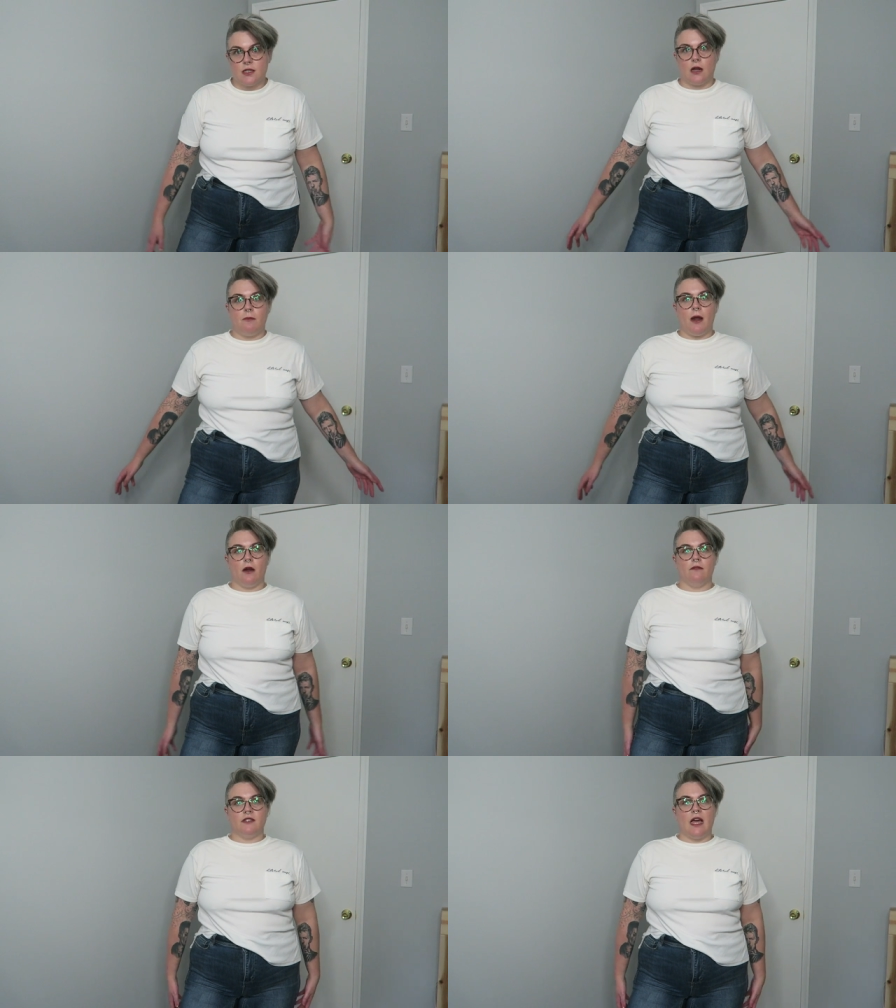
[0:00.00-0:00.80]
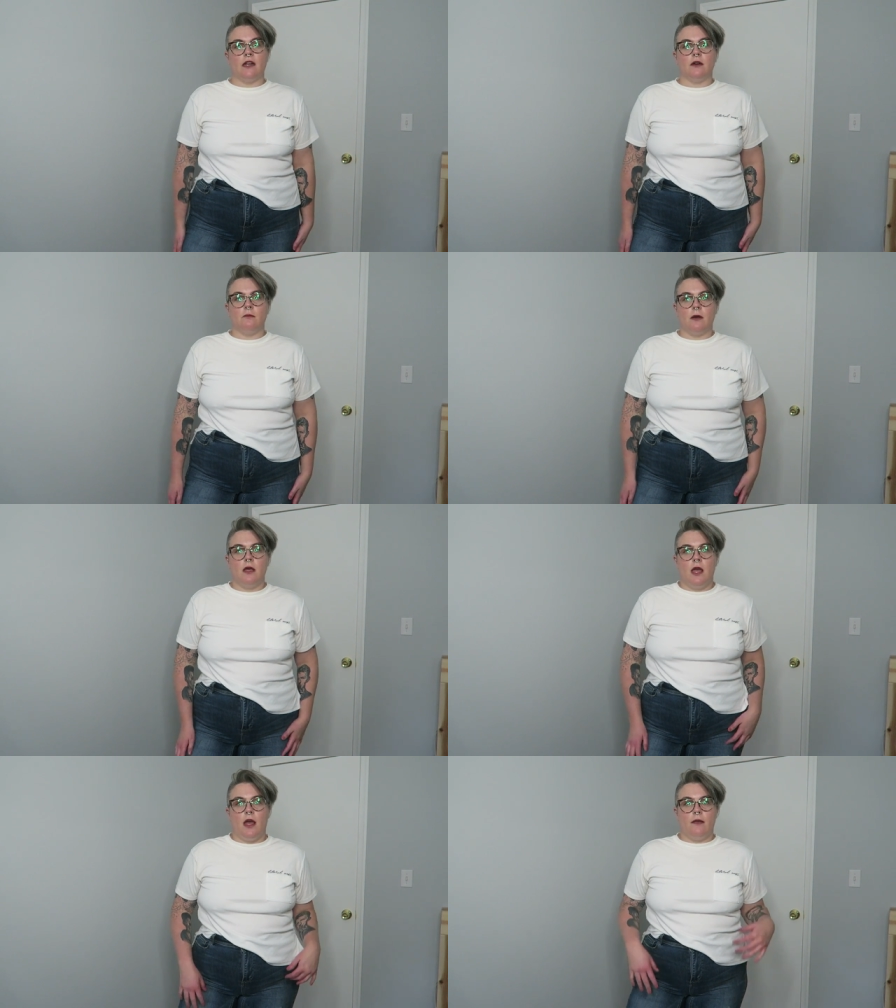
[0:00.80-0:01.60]
It's just like a pair of denim.
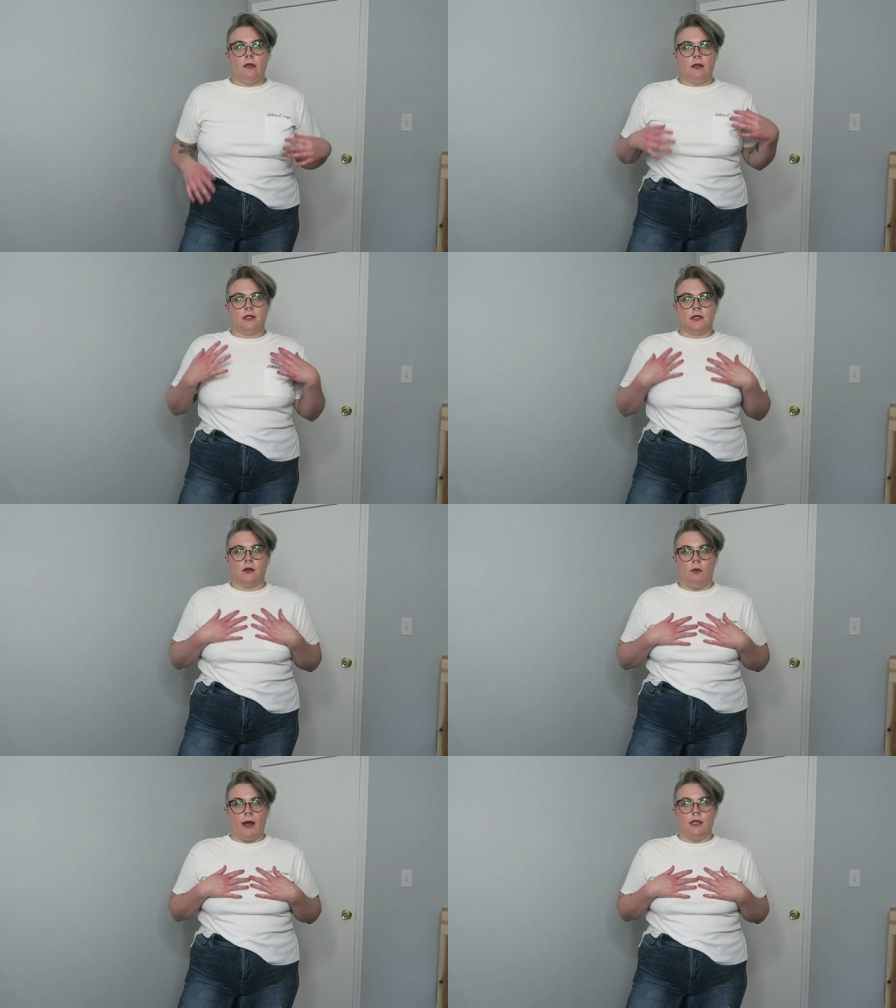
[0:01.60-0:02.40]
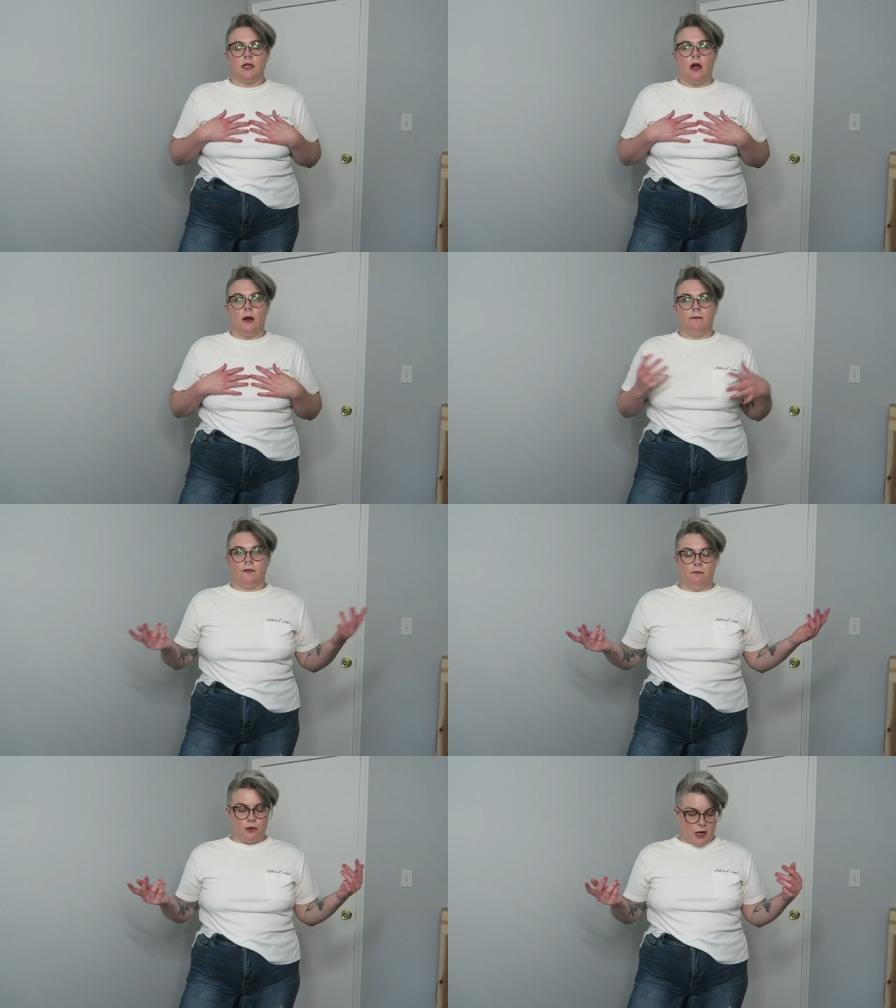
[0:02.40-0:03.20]
And then this is a white
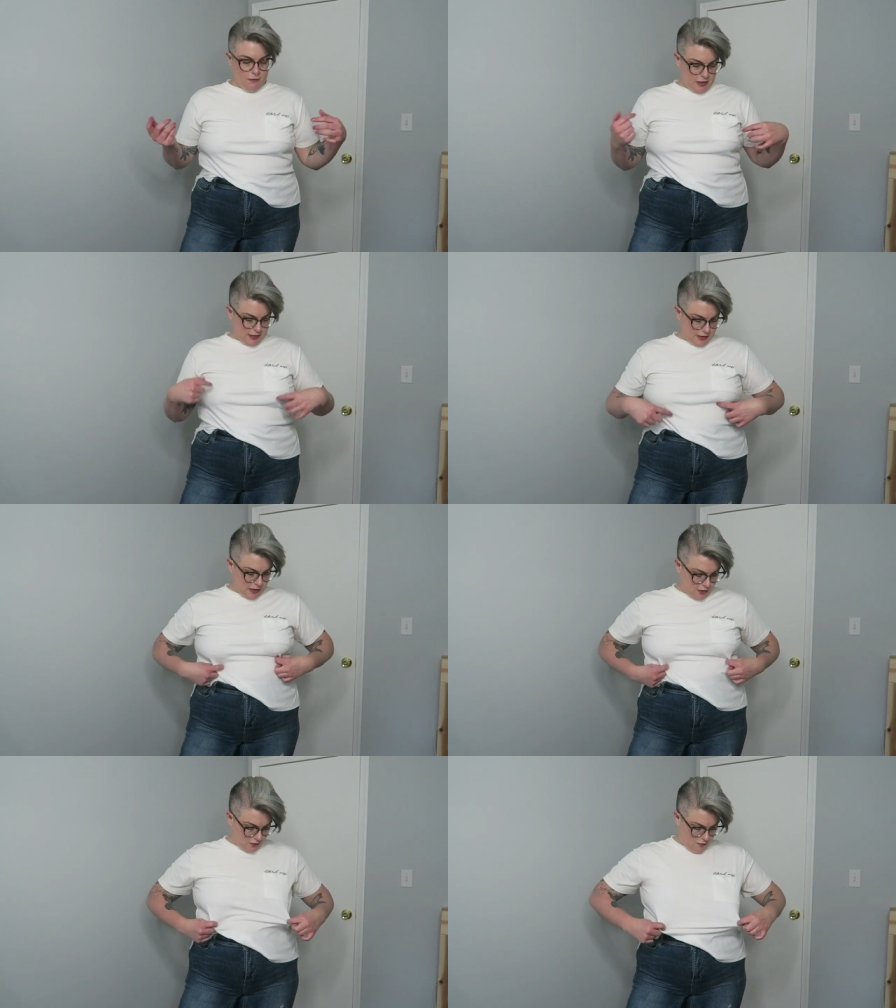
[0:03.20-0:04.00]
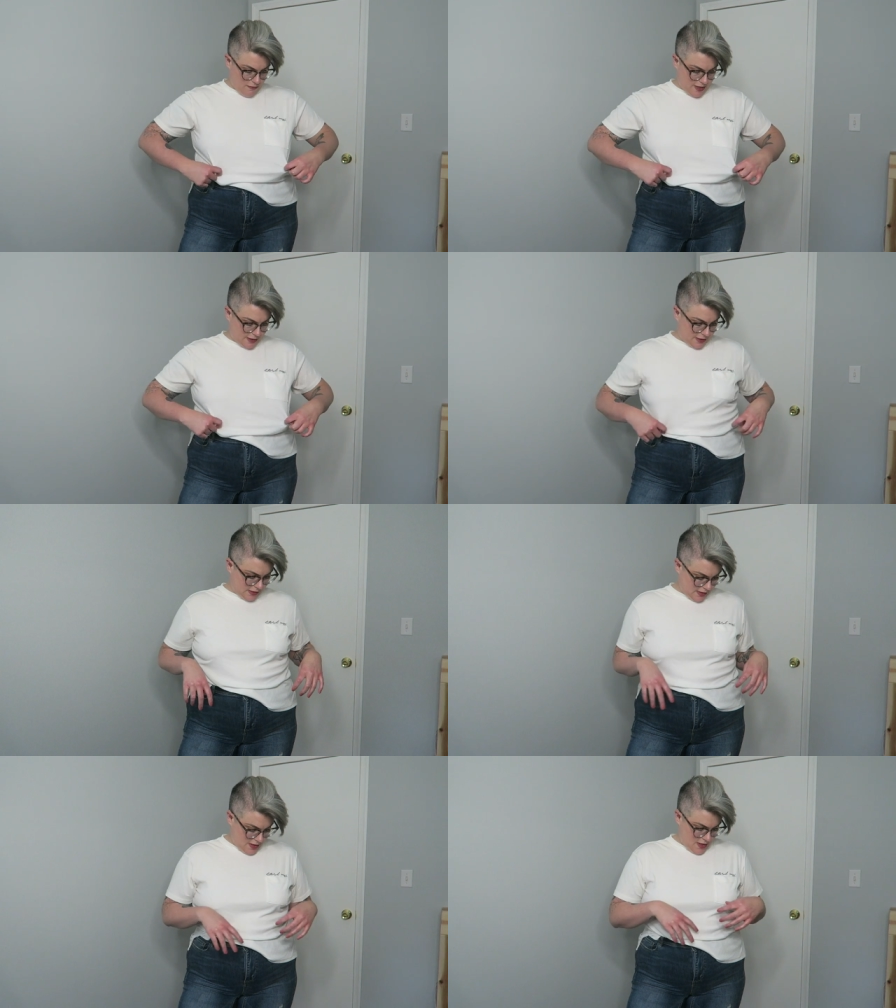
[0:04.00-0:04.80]
top from Premme that says literal
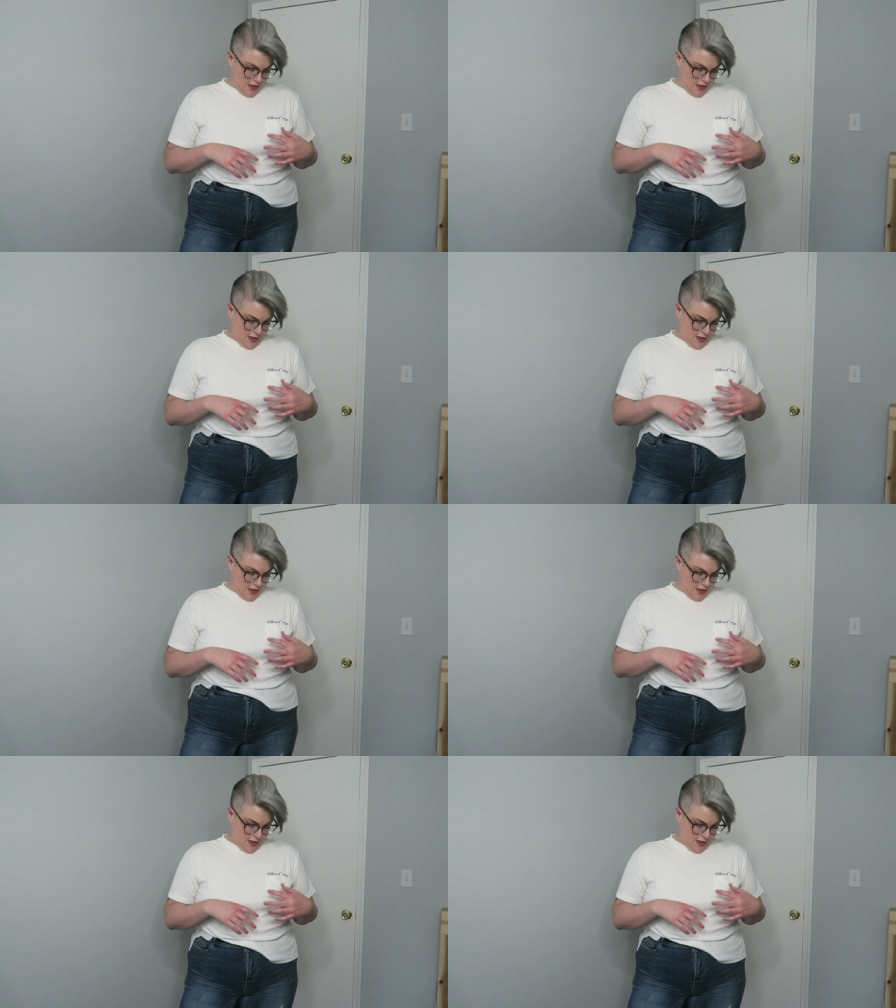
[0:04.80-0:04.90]
mess.